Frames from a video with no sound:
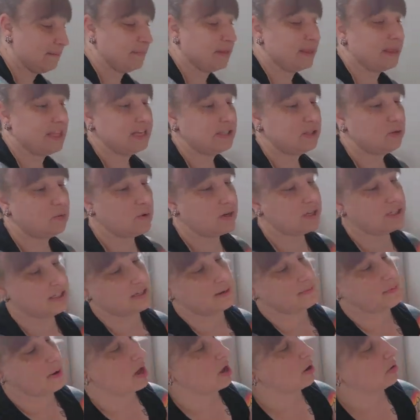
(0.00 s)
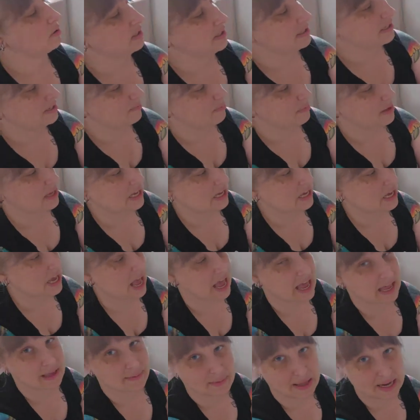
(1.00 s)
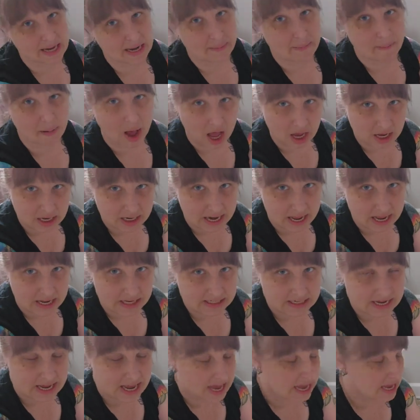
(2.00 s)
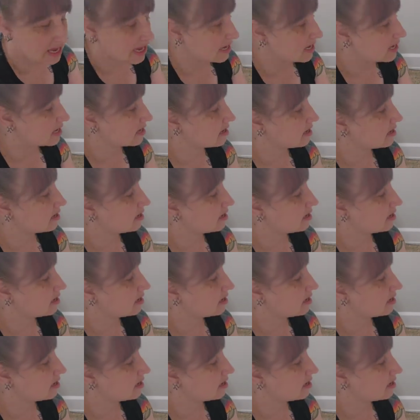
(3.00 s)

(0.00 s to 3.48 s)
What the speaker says: This was supposed to be a mini mock neck tank.